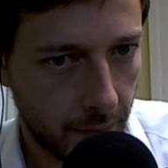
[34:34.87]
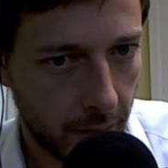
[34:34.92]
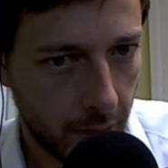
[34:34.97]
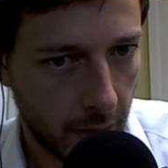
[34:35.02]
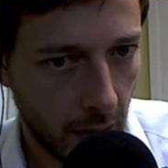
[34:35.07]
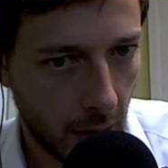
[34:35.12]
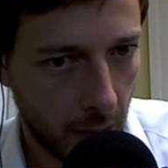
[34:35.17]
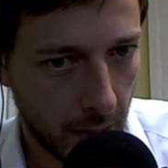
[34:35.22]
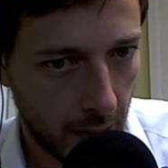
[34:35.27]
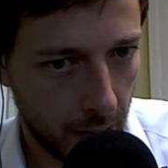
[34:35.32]

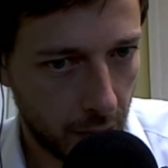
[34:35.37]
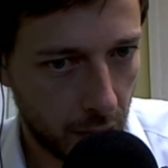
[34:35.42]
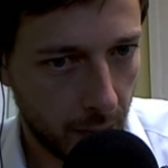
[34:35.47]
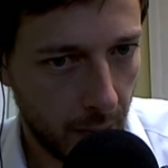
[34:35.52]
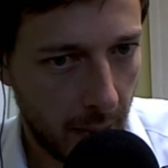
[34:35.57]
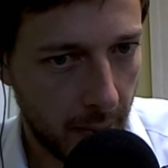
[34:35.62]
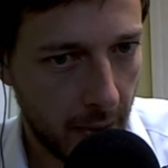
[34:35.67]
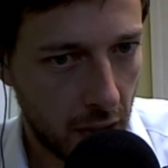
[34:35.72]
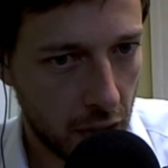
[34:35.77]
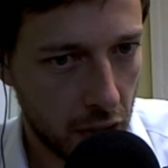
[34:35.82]
Okay, so
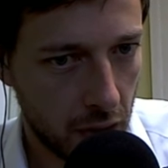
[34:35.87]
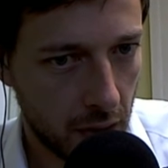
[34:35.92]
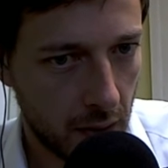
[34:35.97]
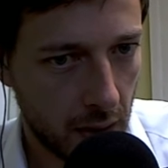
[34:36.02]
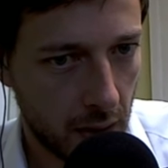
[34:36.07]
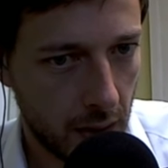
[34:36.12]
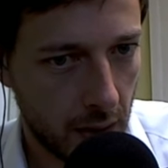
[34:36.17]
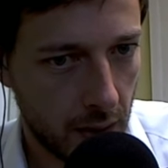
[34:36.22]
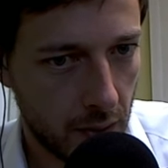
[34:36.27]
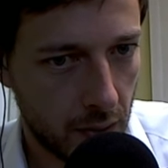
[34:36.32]
maybe I should have
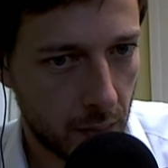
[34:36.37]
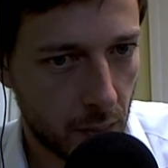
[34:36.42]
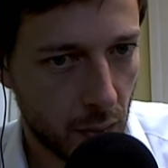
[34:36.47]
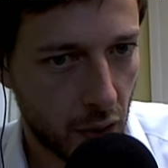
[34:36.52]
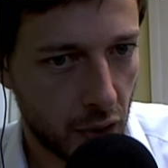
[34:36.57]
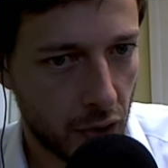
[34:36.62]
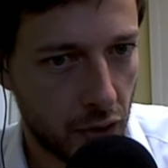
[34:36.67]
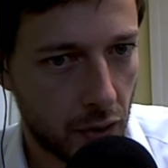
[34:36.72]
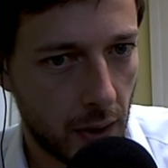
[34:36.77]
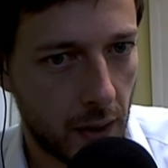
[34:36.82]
done this more
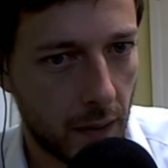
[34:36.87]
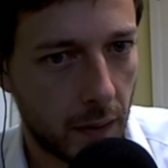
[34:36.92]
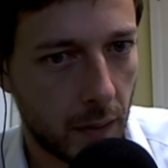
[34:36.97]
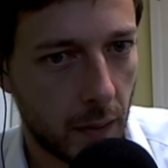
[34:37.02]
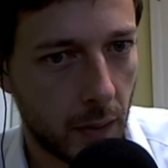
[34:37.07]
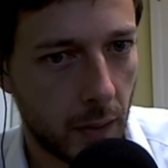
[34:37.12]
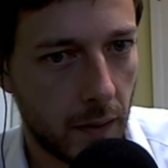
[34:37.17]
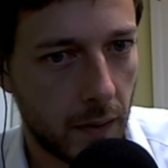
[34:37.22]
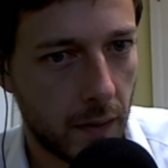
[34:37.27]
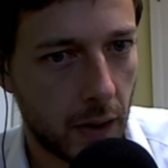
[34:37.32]

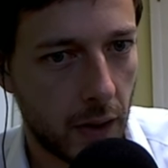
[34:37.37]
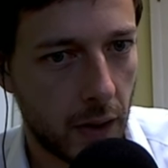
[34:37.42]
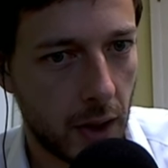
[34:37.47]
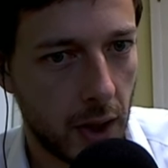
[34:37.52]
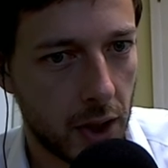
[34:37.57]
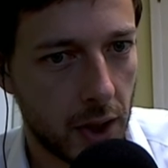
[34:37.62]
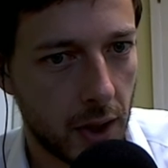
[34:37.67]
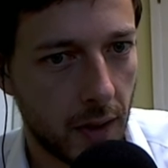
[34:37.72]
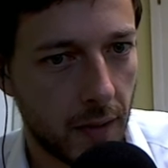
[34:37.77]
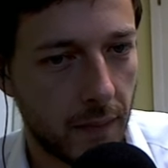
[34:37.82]
straightforward
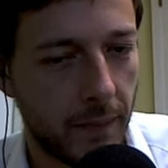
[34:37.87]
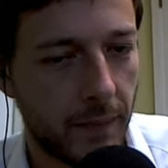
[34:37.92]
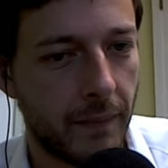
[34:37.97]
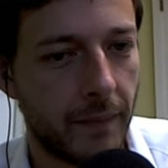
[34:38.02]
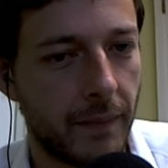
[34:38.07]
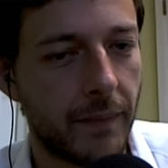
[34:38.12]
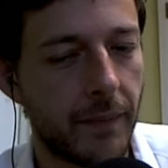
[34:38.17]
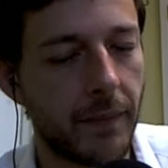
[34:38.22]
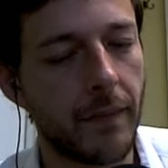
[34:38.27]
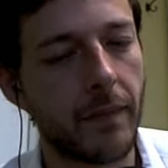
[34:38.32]
variation.
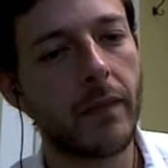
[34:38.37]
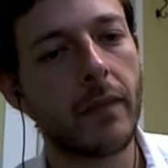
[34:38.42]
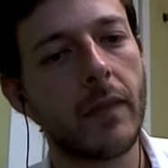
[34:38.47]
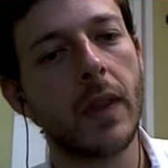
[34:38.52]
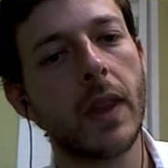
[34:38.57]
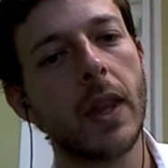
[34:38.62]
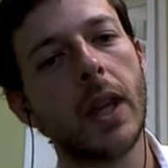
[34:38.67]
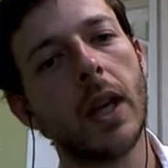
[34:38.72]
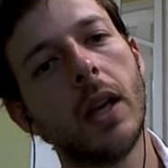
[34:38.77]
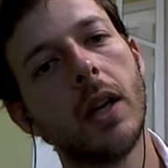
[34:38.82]

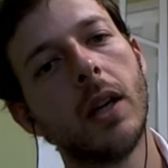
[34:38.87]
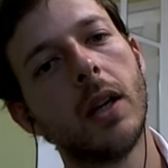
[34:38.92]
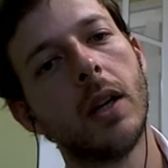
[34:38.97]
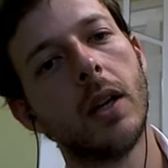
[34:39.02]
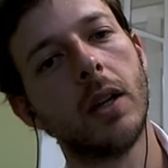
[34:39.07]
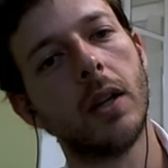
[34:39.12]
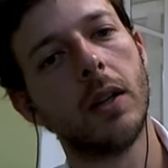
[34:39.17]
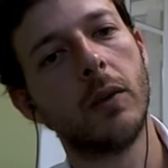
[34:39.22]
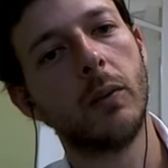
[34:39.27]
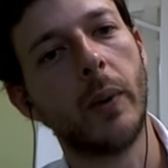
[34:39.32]

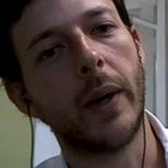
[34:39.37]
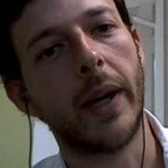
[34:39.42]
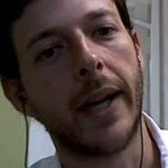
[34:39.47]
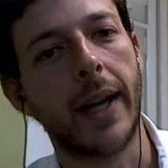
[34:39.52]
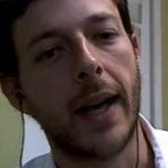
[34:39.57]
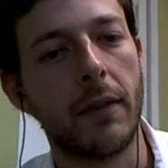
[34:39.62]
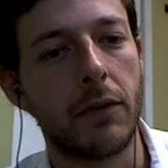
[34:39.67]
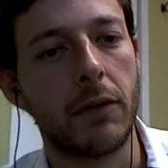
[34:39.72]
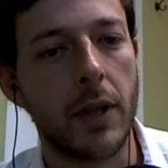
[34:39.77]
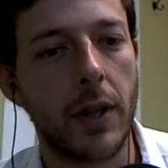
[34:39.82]
Winning
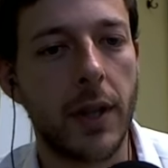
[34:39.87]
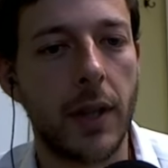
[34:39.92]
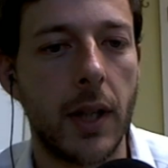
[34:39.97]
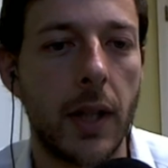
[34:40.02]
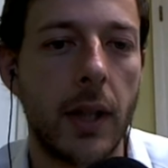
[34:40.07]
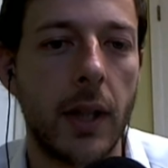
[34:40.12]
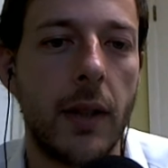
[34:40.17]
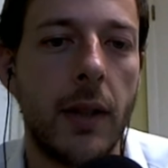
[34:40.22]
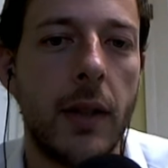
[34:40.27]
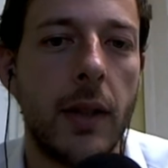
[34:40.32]

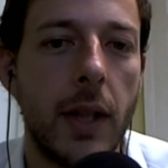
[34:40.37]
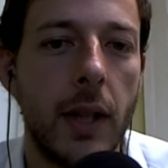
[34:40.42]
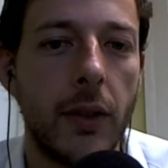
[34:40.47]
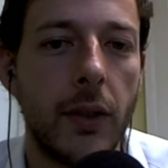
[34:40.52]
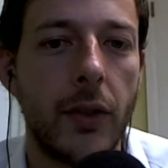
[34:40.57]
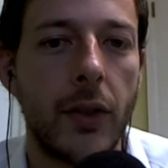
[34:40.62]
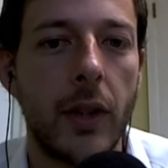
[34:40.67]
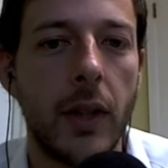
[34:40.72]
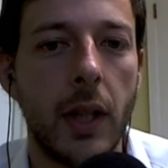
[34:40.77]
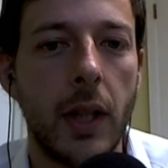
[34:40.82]
everything
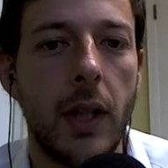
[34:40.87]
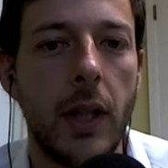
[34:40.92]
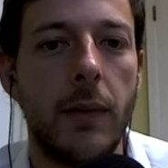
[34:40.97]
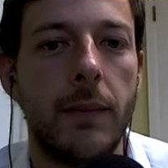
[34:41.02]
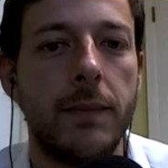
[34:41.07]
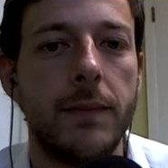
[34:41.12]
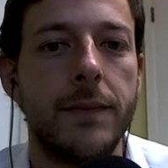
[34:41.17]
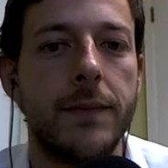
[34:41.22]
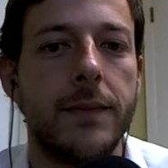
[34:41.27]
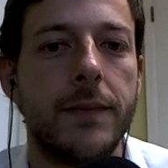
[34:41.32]
instantly.
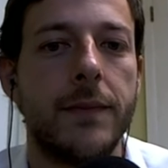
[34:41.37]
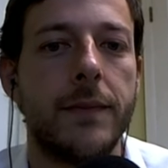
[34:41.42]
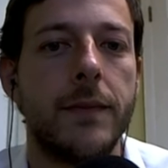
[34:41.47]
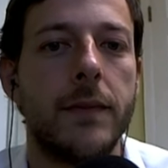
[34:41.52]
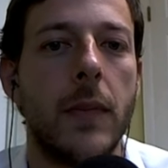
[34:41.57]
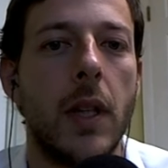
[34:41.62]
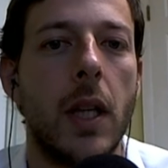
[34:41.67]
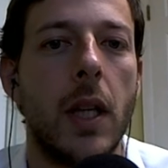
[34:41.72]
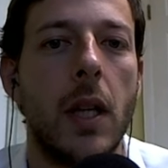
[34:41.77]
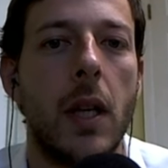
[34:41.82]

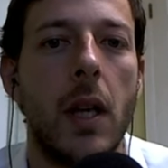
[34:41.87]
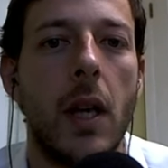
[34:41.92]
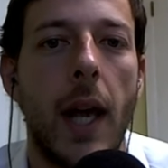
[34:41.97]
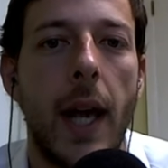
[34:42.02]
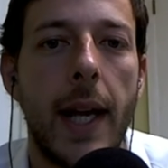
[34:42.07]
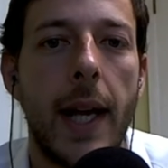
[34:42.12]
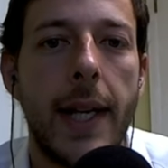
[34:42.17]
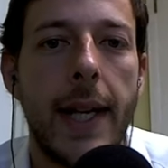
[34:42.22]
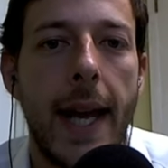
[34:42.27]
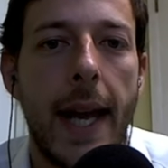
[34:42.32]

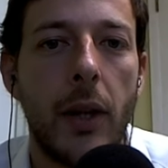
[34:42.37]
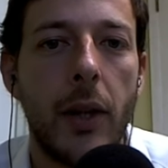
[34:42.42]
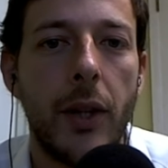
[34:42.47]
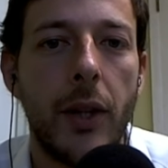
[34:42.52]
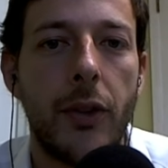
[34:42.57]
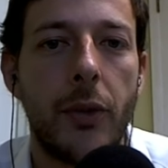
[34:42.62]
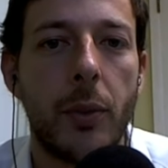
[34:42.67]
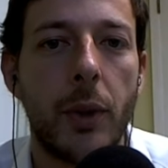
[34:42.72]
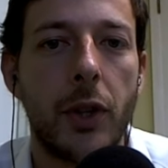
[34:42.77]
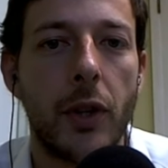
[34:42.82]
And now
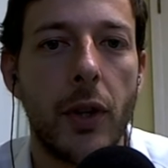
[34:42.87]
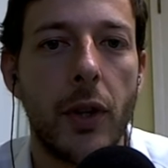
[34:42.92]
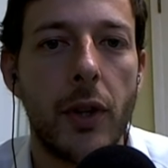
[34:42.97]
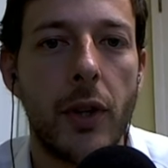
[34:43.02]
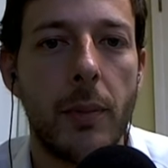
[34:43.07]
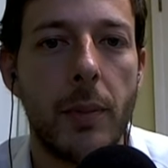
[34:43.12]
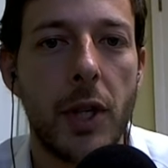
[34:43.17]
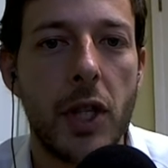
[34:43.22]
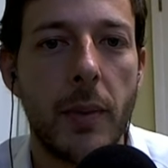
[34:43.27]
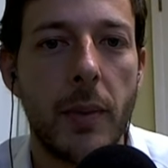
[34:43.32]
let's return to
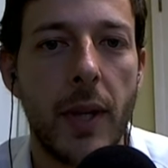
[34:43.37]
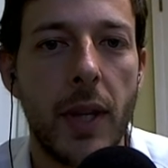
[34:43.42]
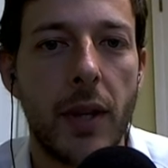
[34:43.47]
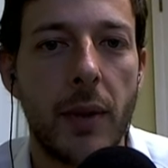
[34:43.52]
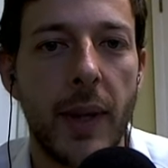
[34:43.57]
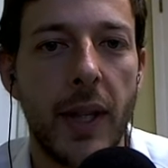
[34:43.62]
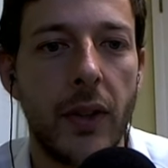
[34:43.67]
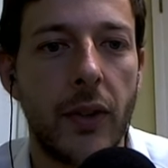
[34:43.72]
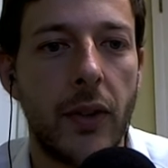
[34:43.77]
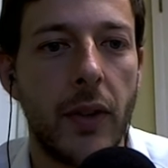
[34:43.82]
bishop
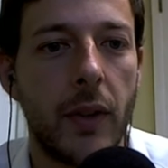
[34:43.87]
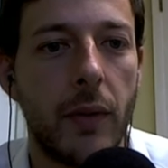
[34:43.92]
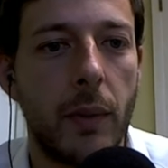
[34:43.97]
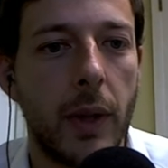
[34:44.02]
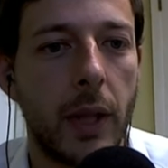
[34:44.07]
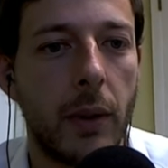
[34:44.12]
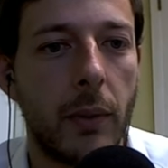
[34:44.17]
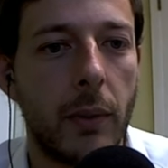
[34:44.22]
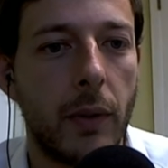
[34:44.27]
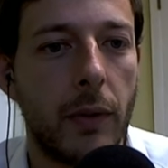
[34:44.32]
e3 and see if we
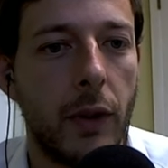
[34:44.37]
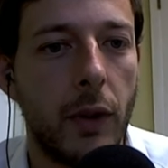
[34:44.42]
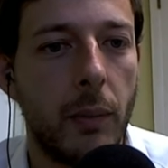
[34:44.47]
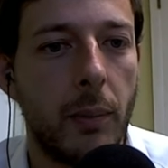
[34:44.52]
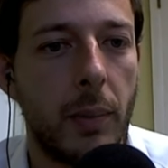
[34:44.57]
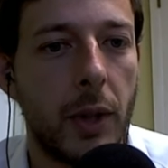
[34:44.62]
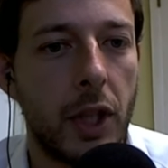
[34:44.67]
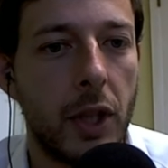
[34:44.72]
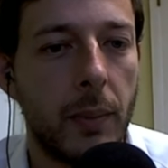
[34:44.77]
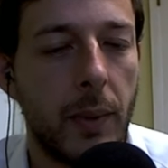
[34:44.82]
can refute
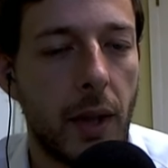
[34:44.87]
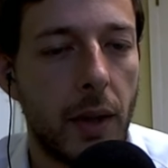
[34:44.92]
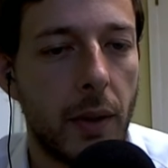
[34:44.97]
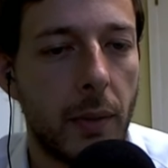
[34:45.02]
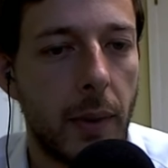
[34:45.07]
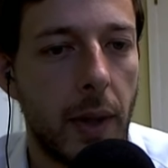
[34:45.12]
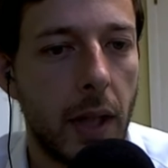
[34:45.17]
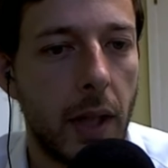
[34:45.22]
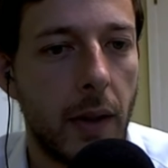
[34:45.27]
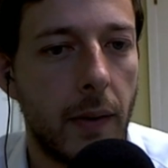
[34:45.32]
bishop
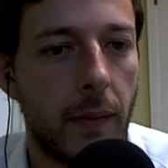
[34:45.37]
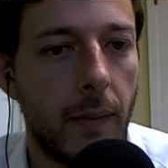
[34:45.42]
e3.